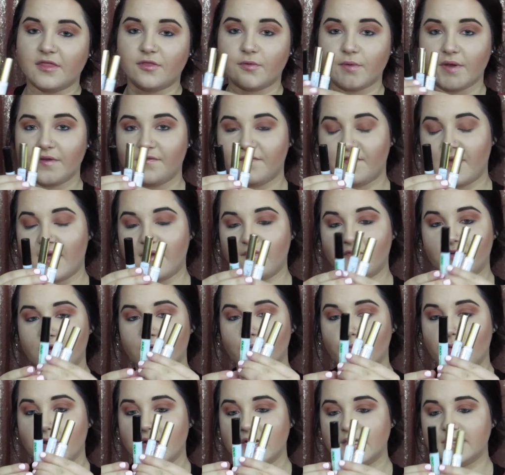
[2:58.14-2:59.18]
3 favorite
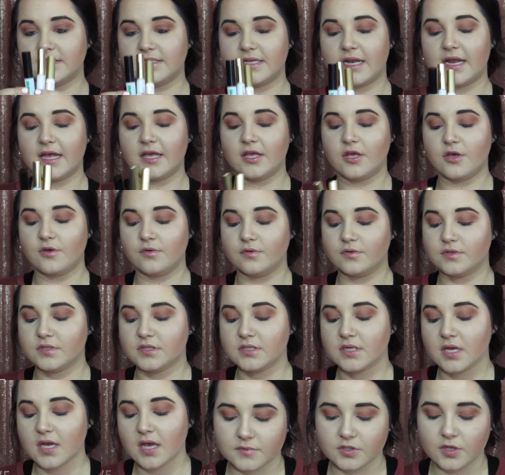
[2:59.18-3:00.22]
ones that I
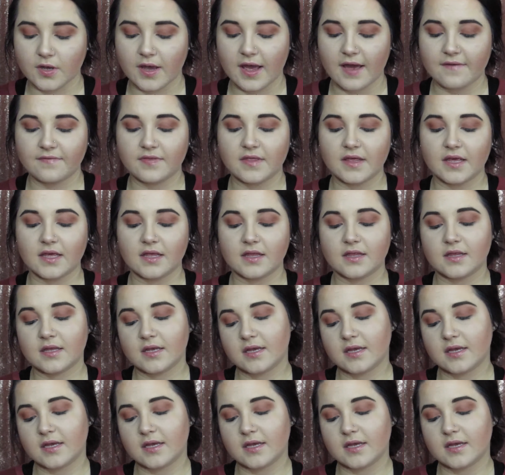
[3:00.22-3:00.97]
use. So I have the